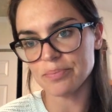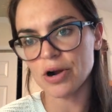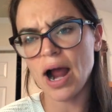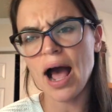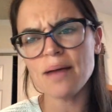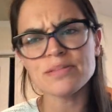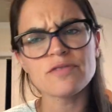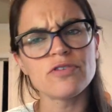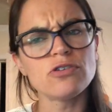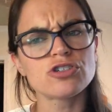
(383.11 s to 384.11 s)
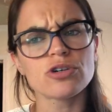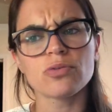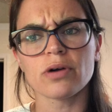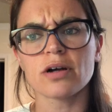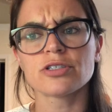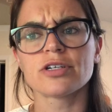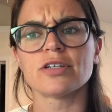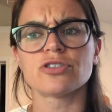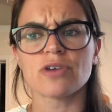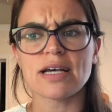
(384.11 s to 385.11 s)
perhaps future work should
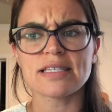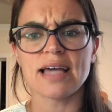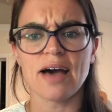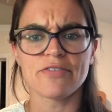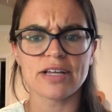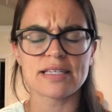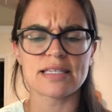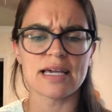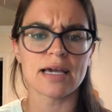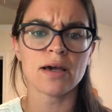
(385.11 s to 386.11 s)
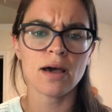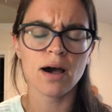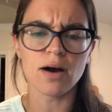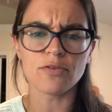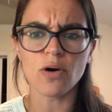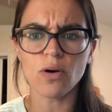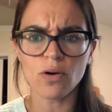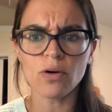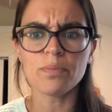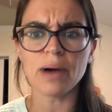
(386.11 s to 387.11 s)
address the efficacy of
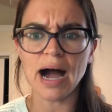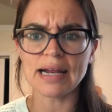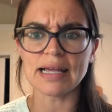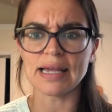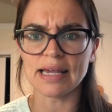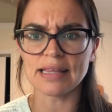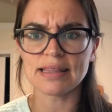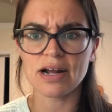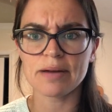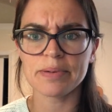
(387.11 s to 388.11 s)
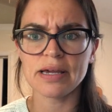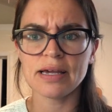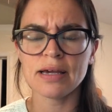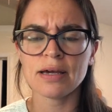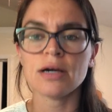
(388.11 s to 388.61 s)
whole body heat therapy